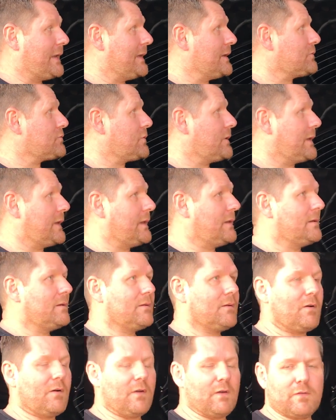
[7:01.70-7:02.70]
literally
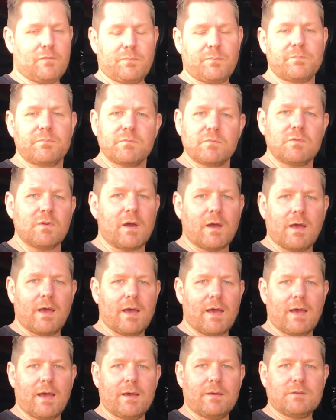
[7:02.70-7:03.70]
I've
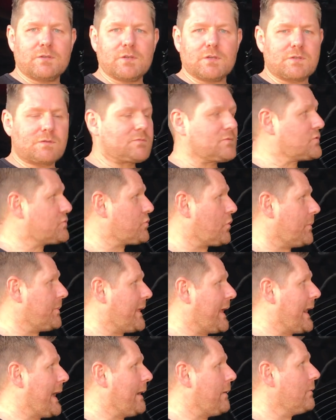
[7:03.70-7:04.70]
just dropped
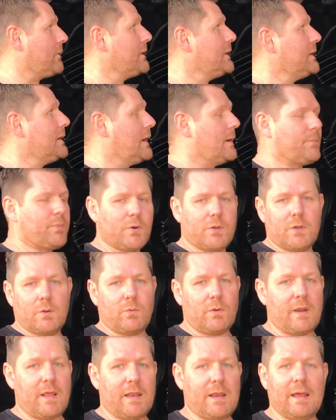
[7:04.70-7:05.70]
that out and put a new
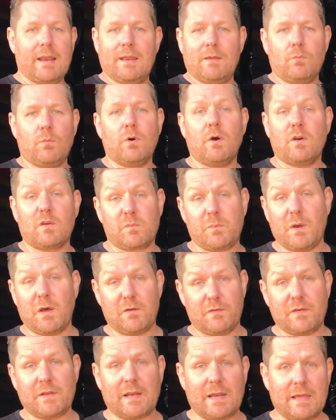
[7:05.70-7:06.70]
one in, and it works
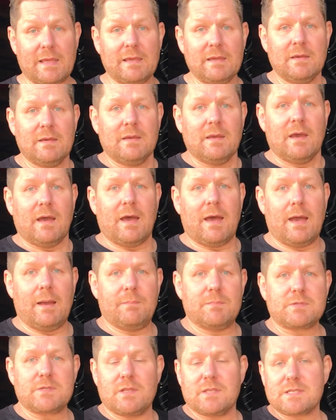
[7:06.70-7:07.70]
perfectly.
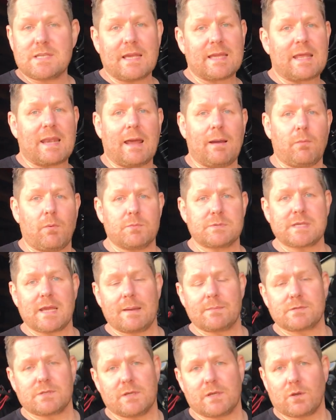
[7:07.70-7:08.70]
So the second-hand one was
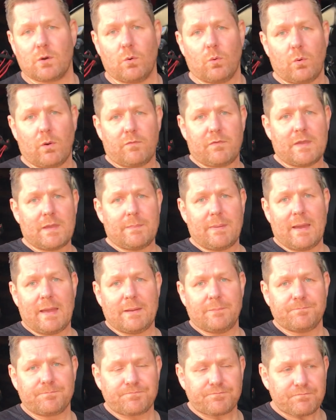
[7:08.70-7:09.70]
absolutely cool off eBay
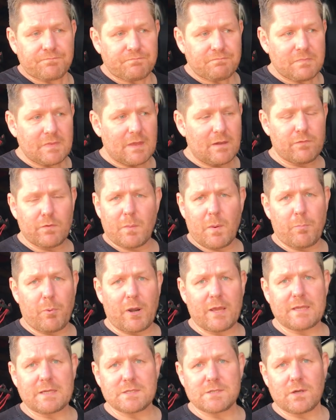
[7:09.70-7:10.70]
from a
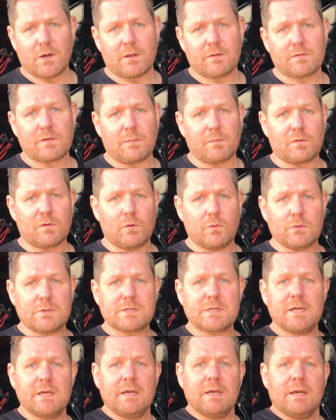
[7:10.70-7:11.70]
breaker's yard of some sorts.
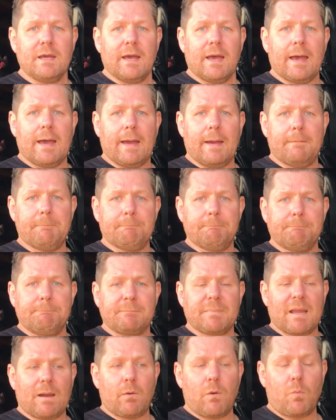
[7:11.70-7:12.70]

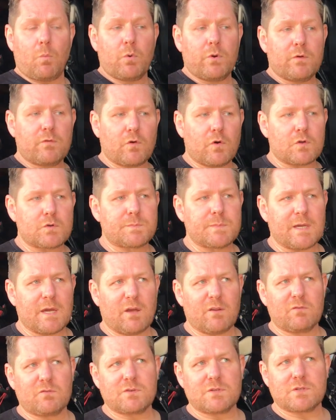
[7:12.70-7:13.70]
Now it would have cost me
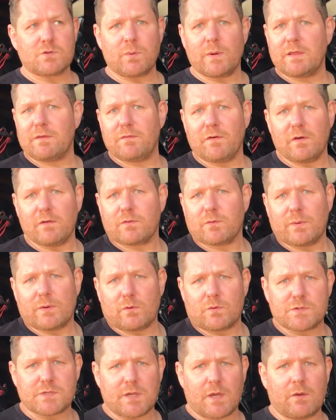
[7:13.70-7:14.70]
125 quid or
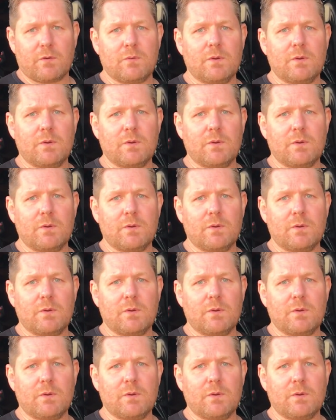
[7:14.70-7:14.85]
so